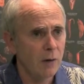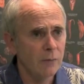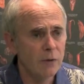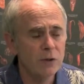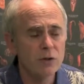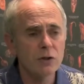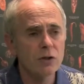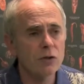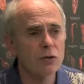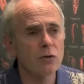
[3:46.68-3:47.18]

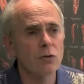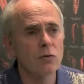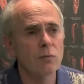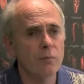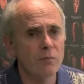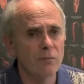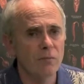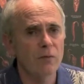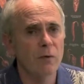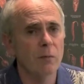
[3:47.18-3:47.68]
This is
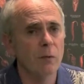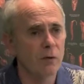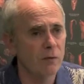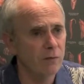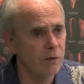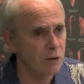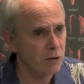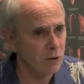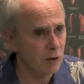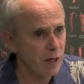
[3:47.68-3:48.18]
true for both
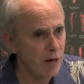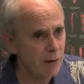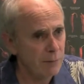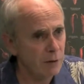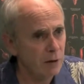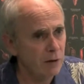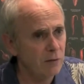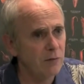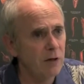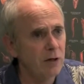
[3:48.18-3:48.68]
venture
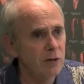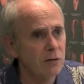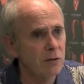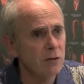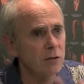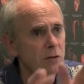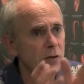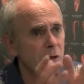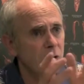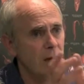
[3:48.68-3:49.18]
capital
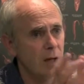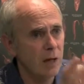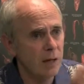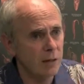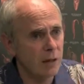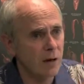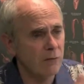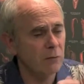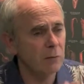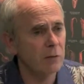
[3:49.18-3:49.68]
investors
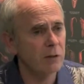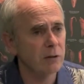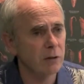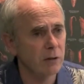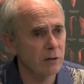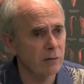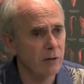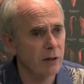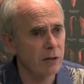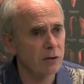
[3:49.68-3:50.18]
and
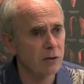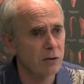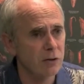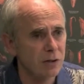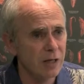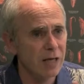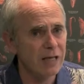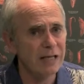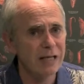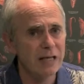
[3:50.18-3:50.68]
governmental investors.
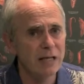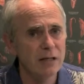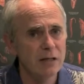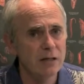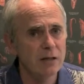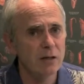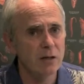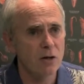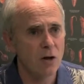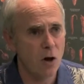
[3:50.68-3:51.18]
They need
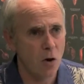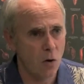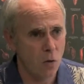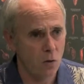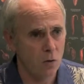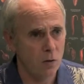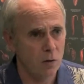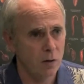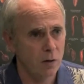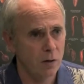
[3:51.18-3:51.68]
to
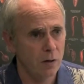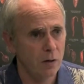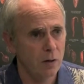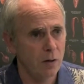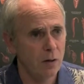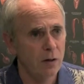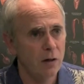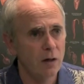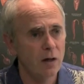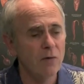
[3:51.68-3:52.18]
know.
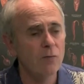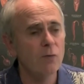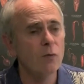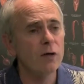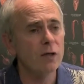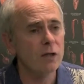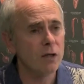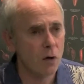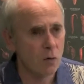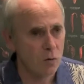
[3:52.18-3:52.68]
If
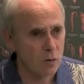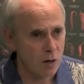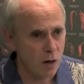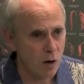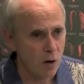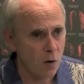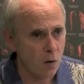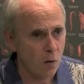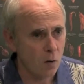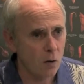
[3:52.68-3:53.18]
we don't
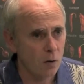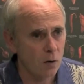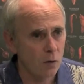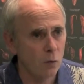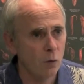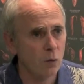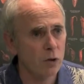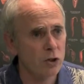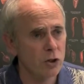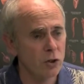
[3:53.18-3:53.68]
know,
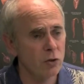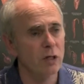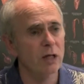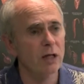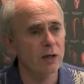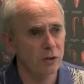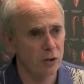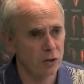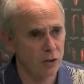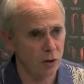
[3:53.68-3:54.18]
we're
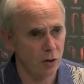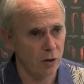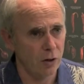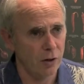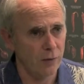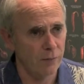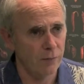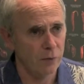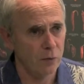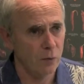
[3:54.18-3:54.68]
shooting in the dark.
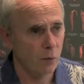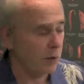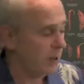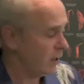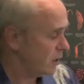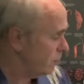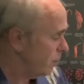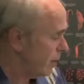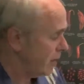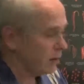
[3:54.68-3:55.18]
We
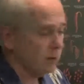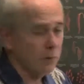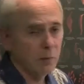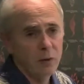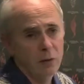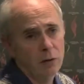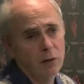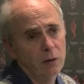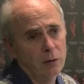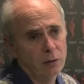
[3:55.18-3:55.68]
expect a
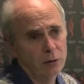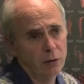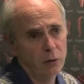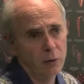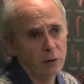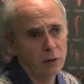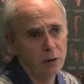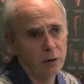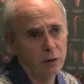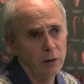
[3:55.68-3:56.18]
miracle
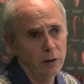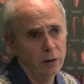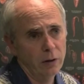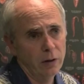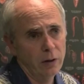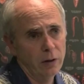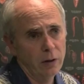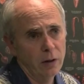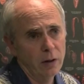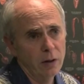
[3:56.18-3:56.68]
to occur.
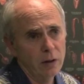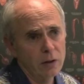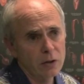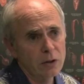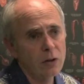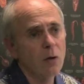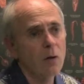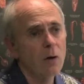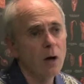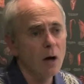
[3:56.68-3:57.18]

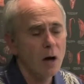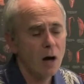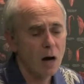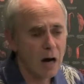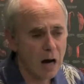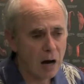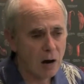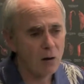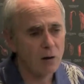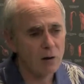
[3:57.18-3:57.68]
So
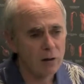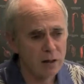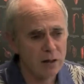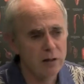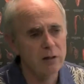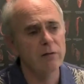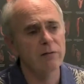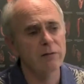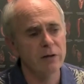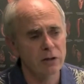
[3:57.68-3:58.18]
our
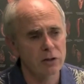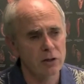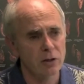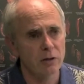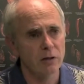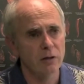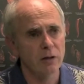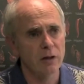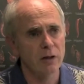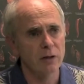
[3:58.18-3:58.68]

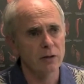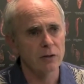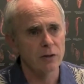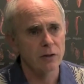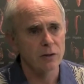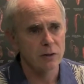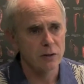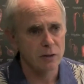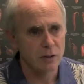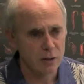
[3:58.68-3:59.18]
intervention is a
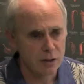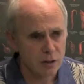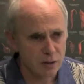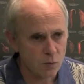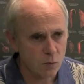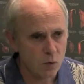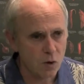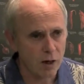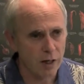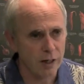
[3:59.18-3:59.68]

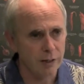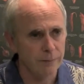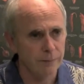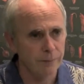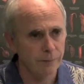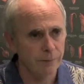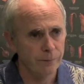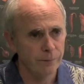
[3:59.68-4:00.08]
system-wide